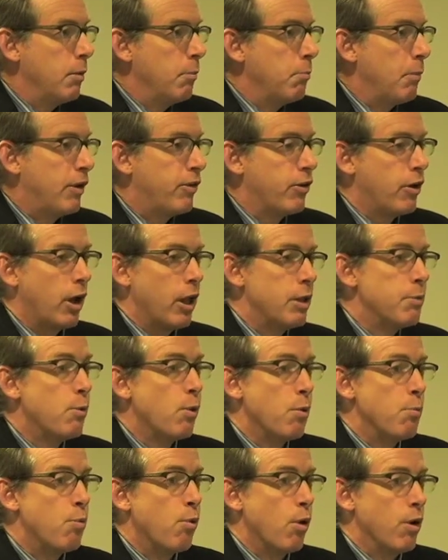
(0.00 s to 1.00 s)
makes it all the more
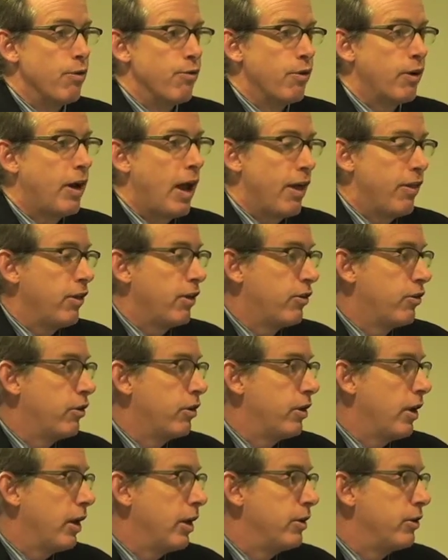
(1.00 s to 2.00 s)
important for Catholics
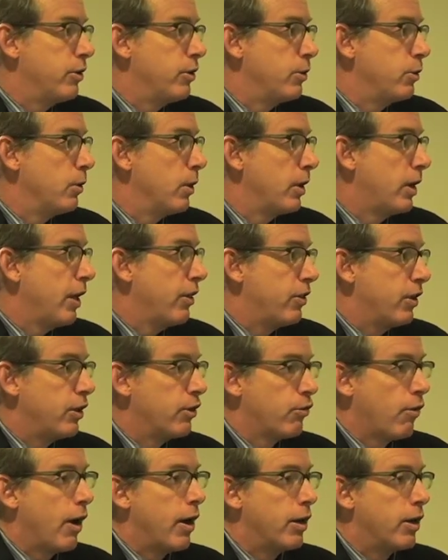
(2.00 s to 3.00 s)
today to uh, get
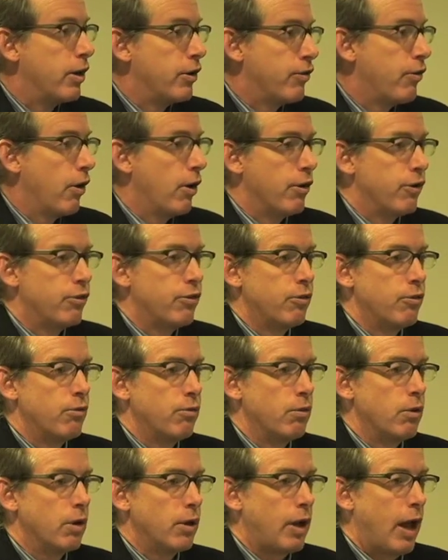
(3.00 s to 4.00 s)
things right as far as
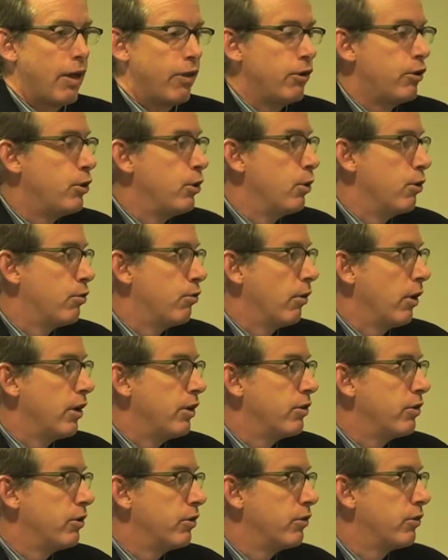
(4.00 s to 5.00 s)
Catholic-Jewish
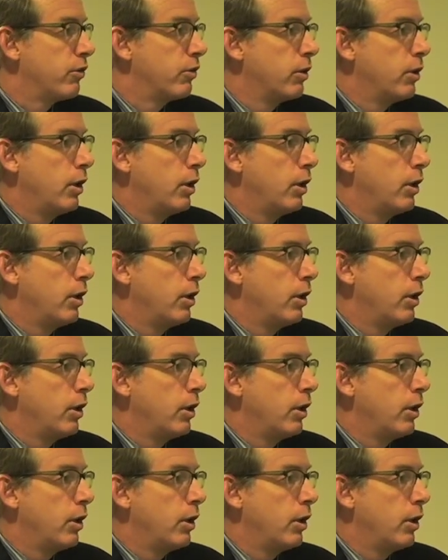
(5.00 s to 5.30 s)
relations.